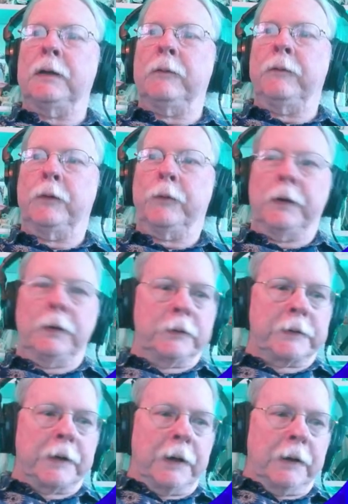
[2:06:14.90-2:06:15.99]
Feel free to use
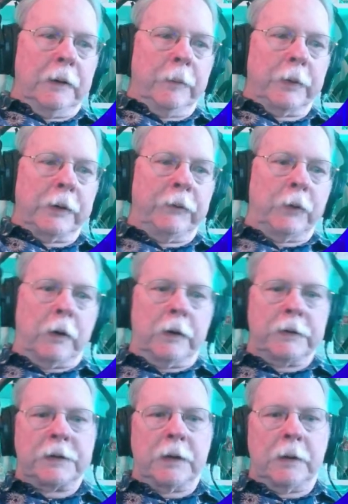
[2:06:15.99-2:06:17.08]
that. But if you are a
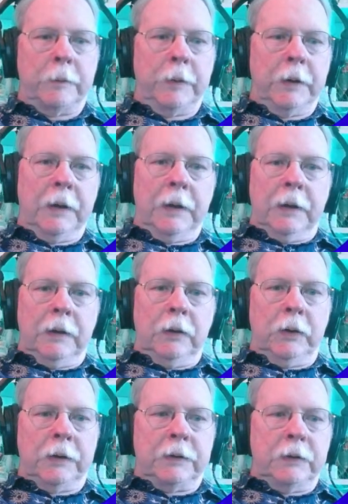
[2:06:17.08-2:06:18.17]
sub, you
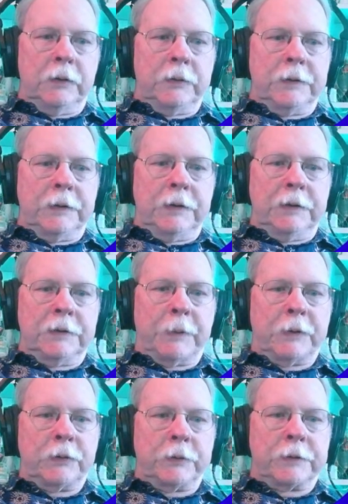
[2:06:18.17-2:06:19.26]
get to use the
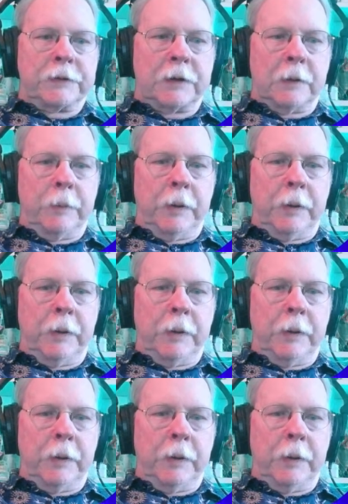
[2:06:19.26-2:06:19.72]
special sub